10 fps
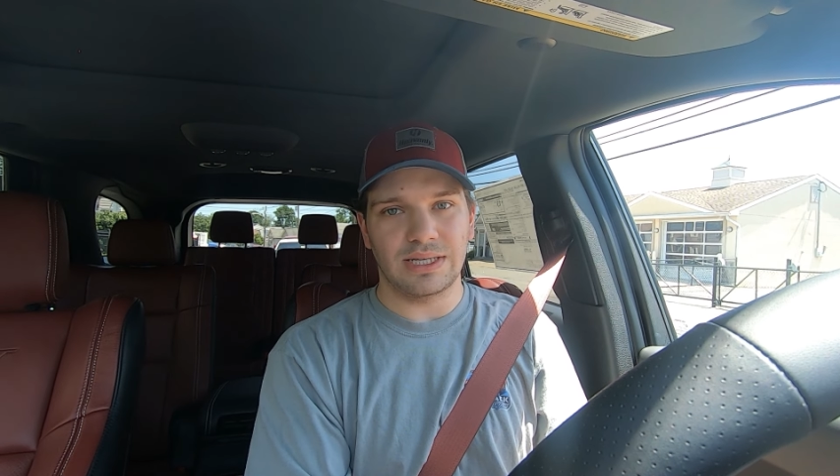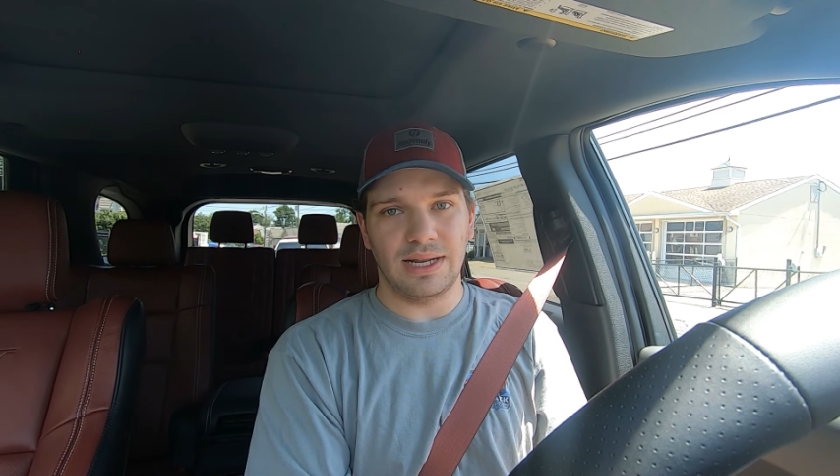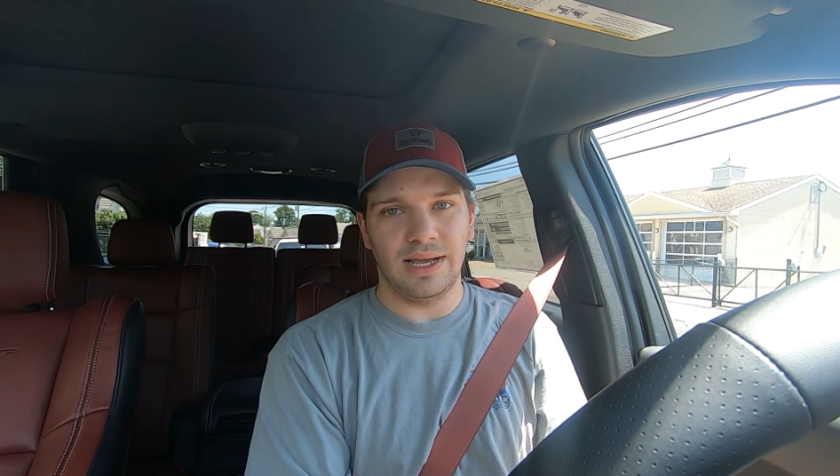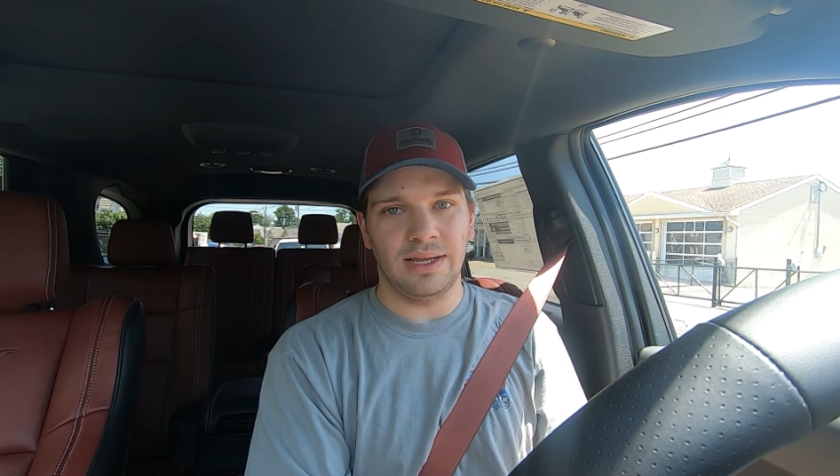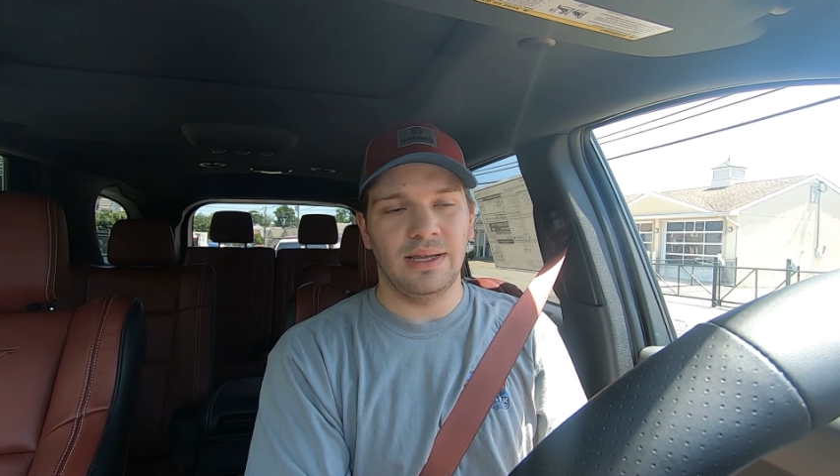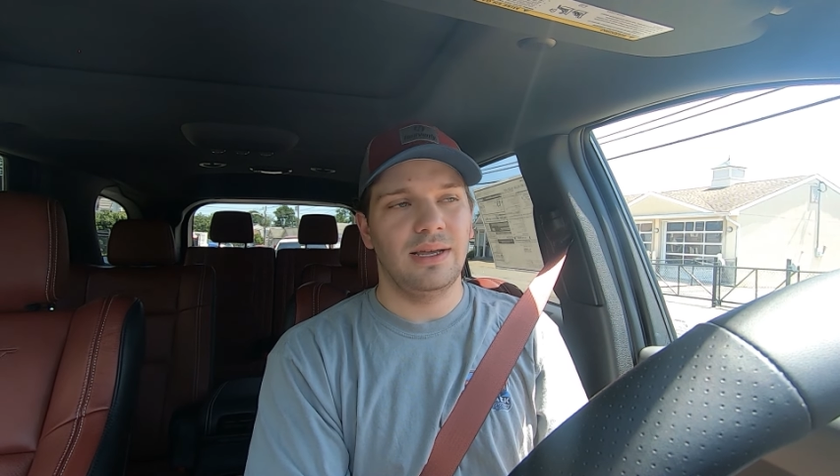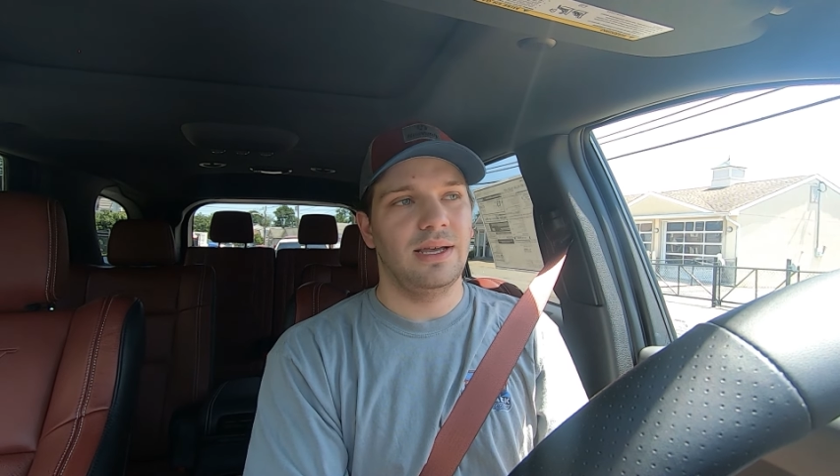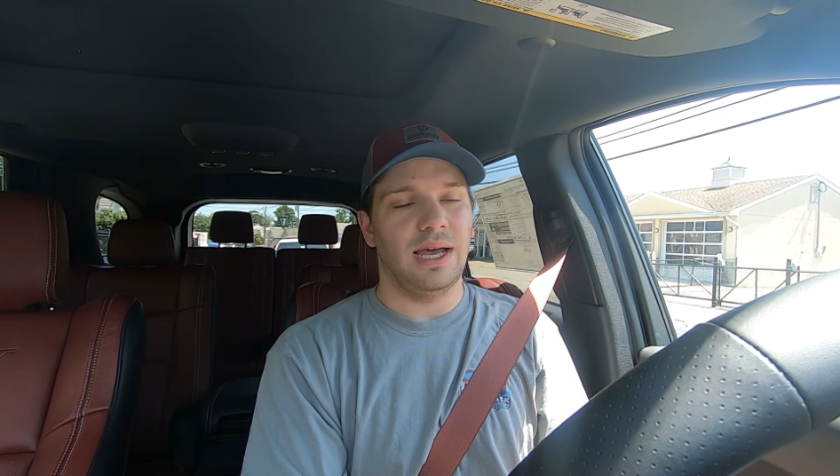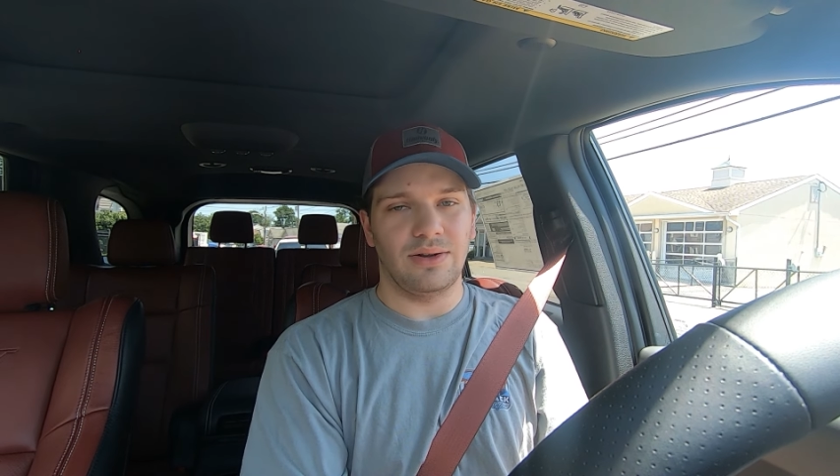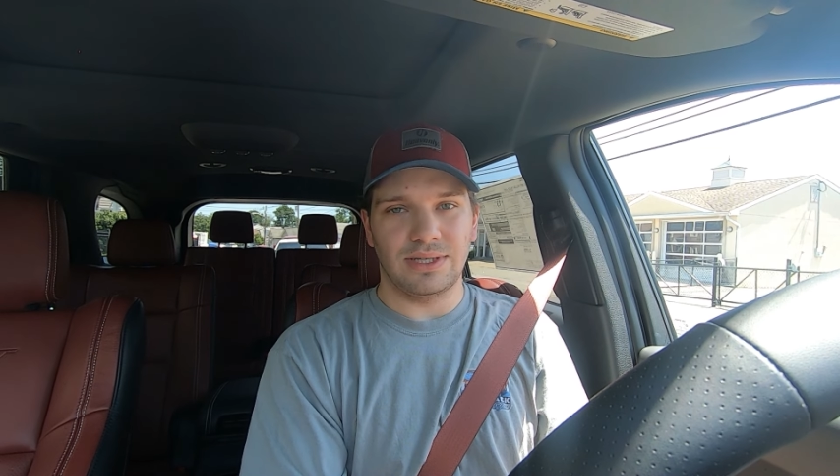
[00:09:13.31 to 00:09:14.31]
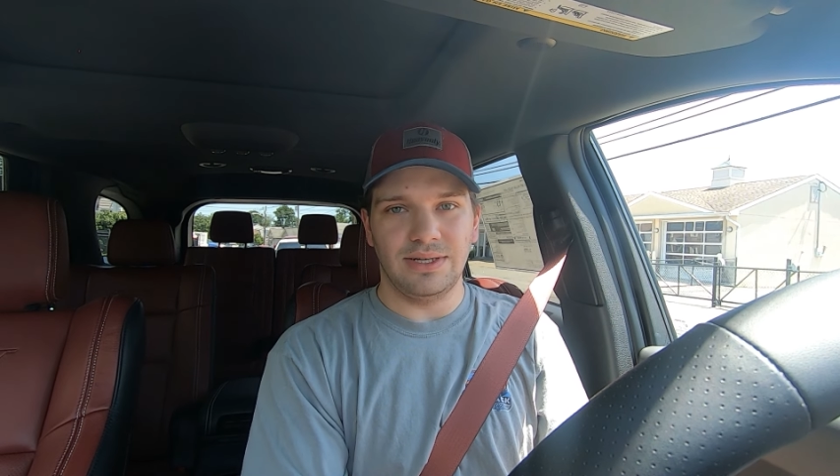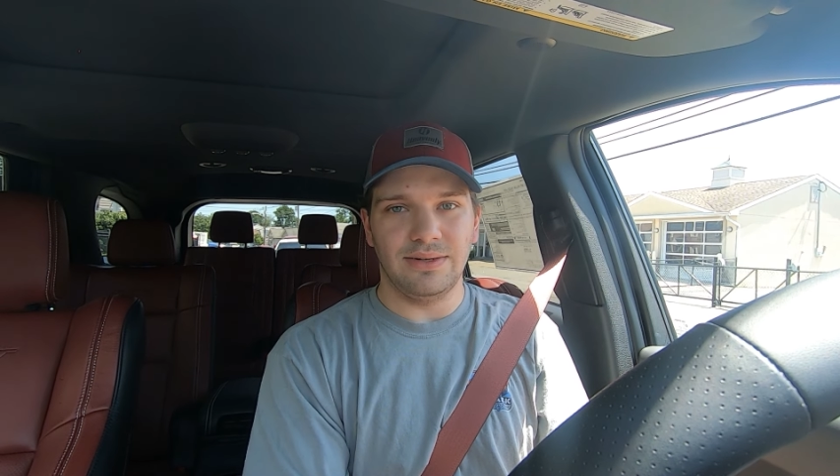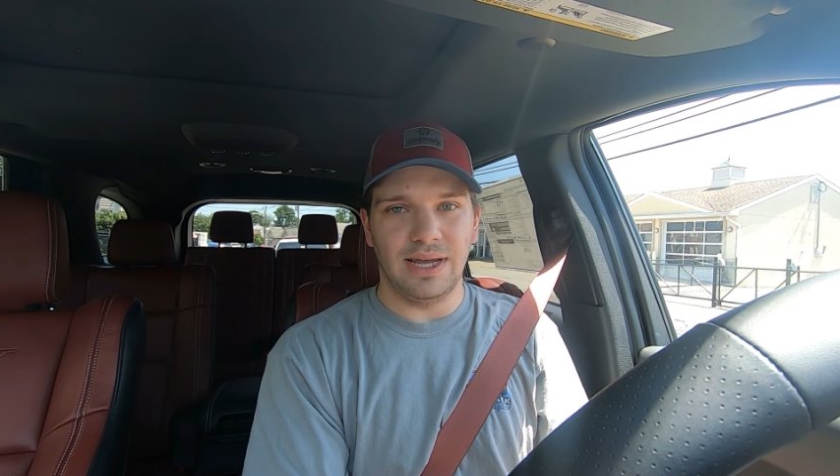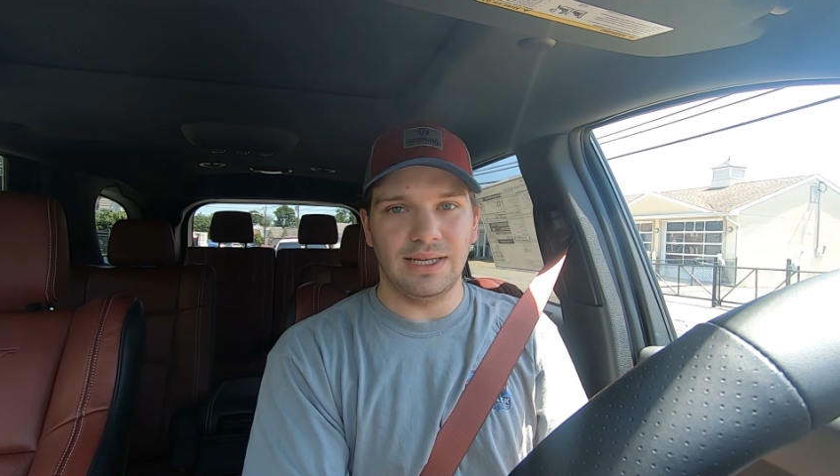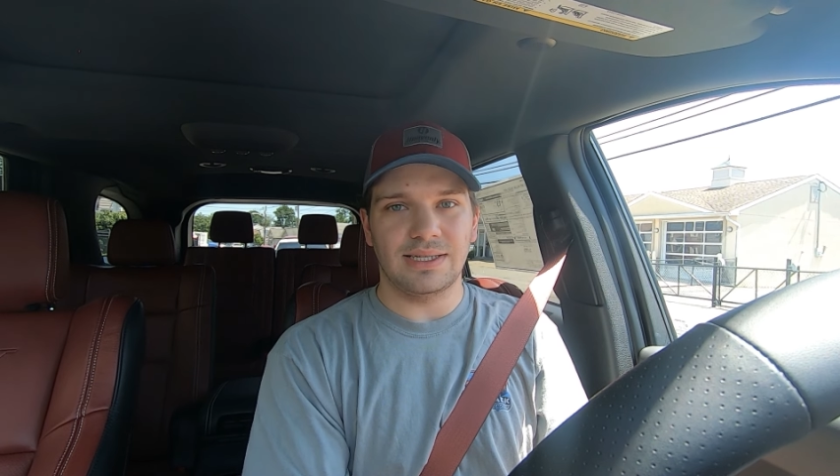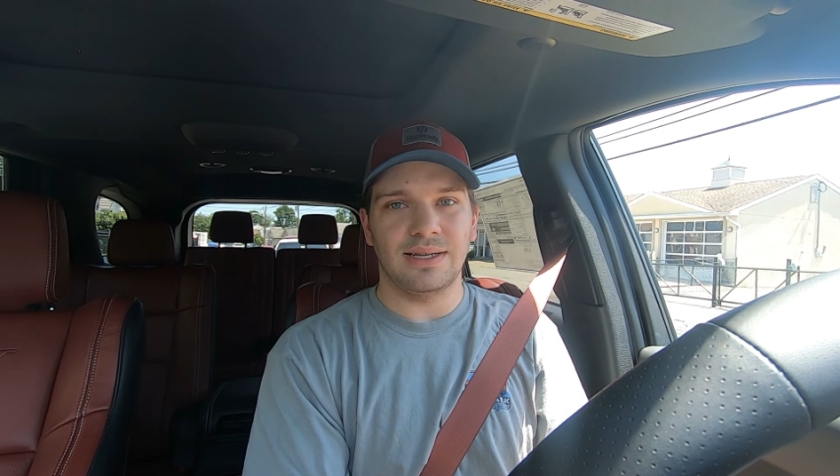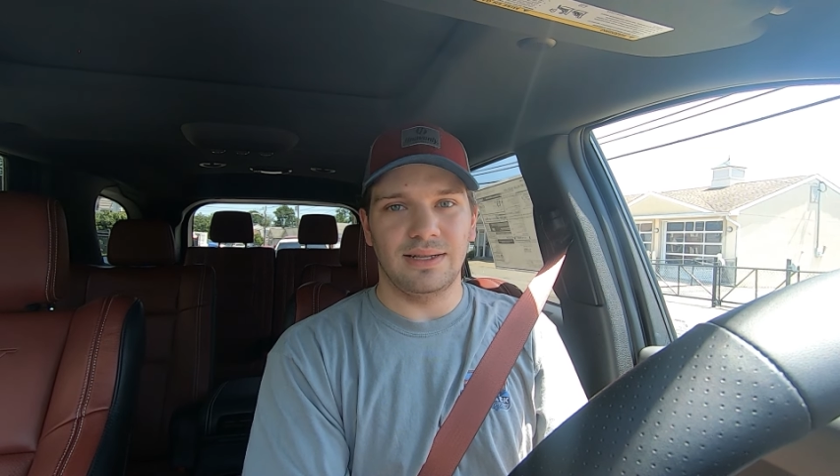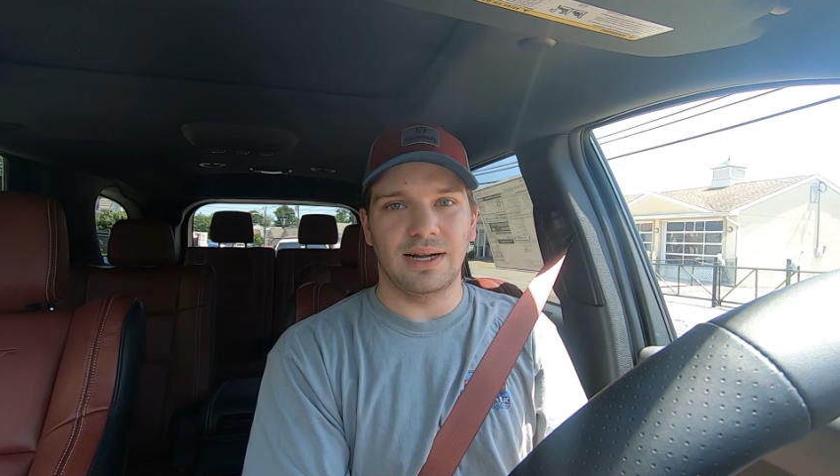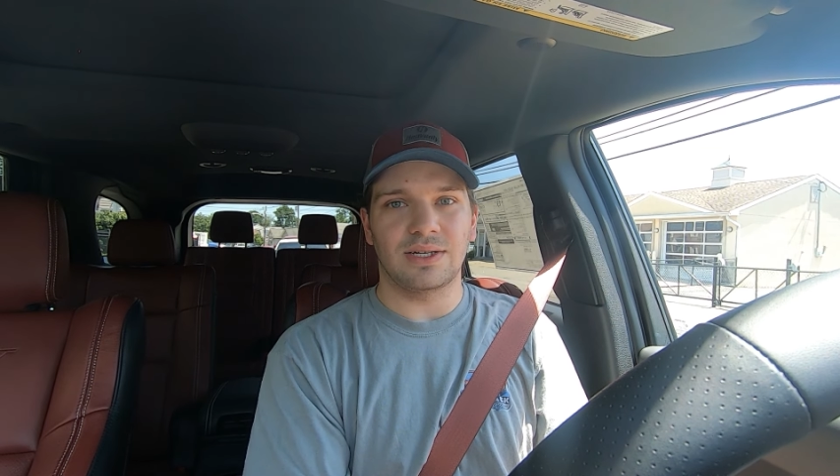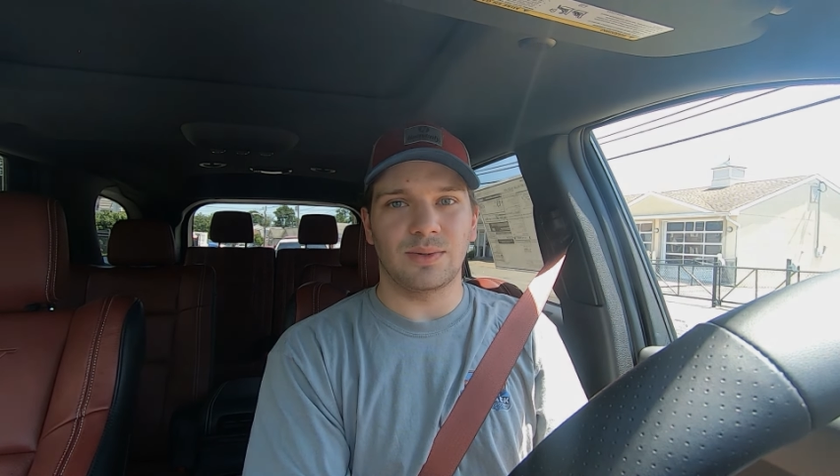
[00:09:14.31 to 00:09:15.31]
of the day and I'll see you guys in
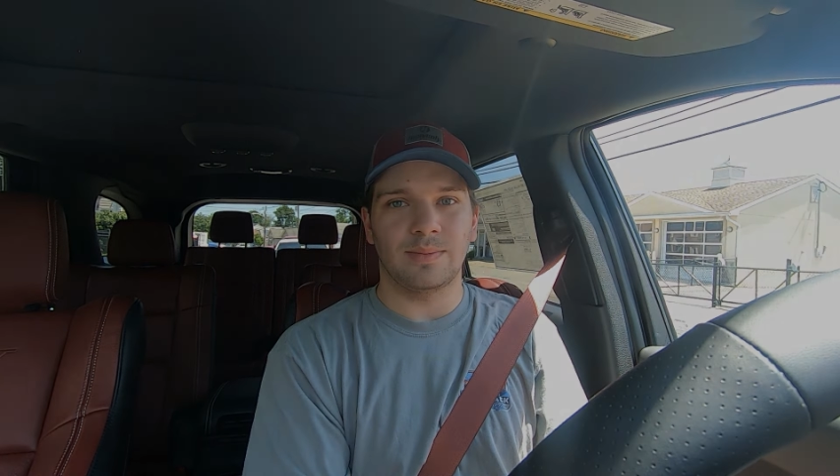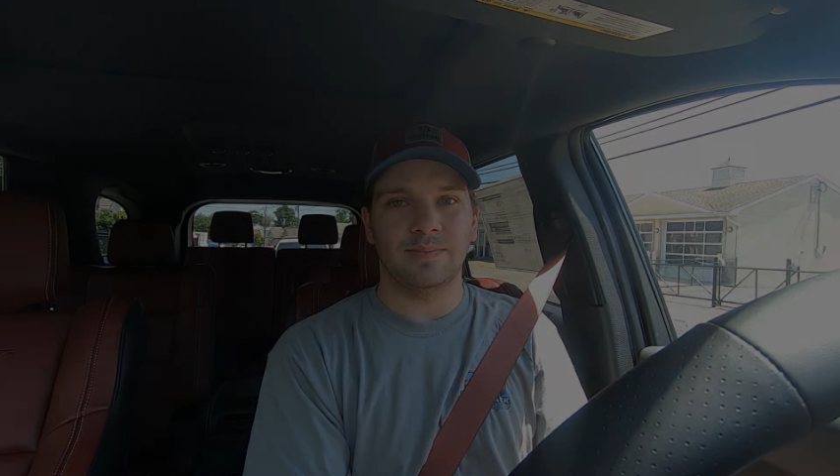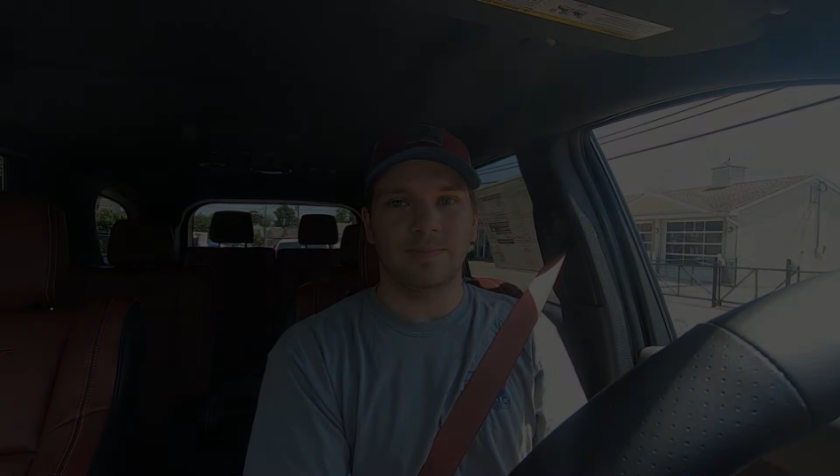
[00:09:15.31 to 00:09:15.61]
the next one.